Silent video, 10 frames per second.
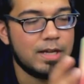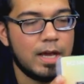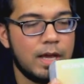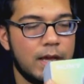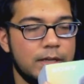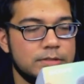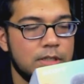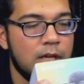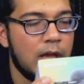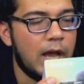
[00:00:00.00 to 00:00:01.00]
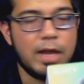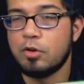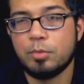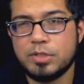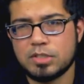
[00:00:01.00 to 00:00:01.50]
and I don't
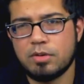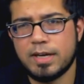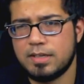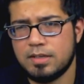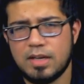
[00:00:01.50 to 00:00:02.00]
know which is correct.